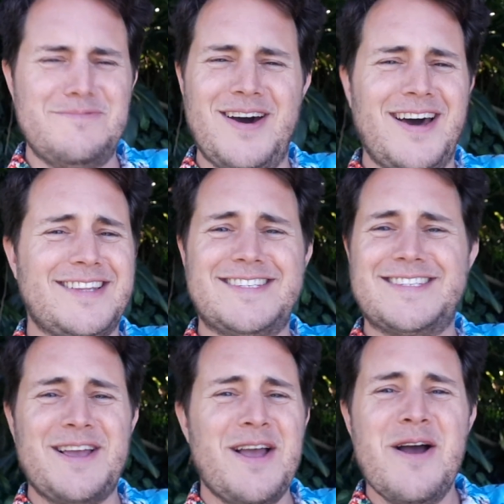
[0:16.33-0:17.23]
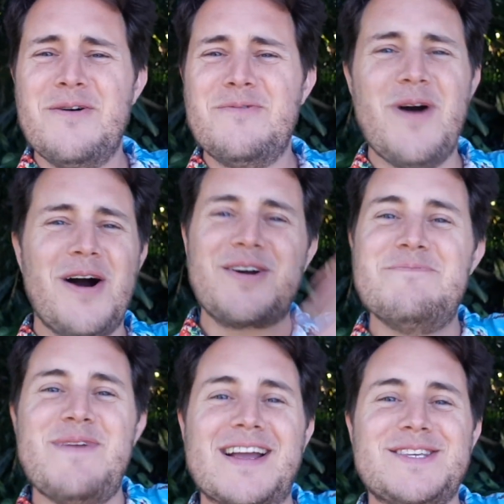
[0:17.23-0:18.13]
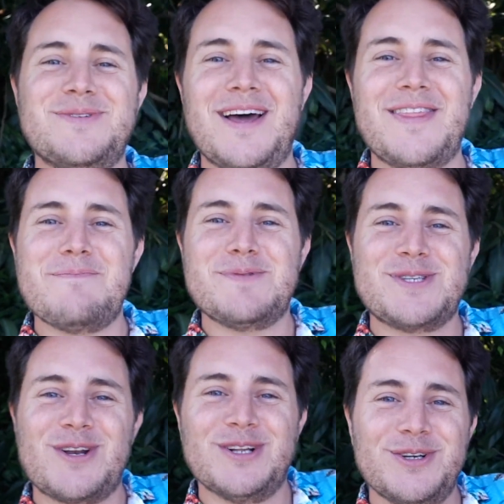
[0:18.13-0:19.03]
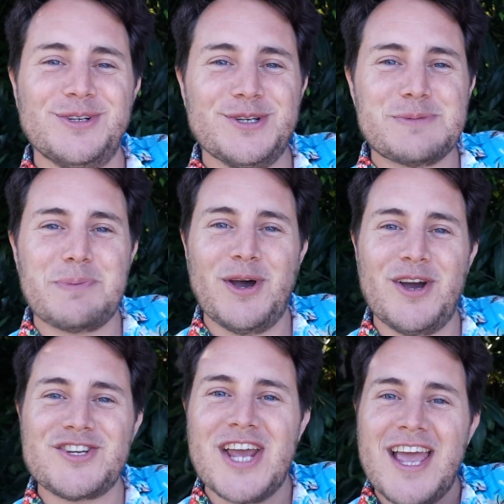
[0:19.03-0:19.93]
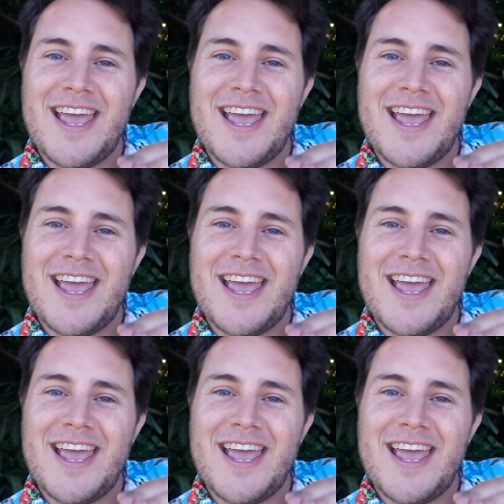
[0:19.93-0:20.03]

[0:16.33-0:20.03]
what? Welcome back to another episode of Lulu's Perch.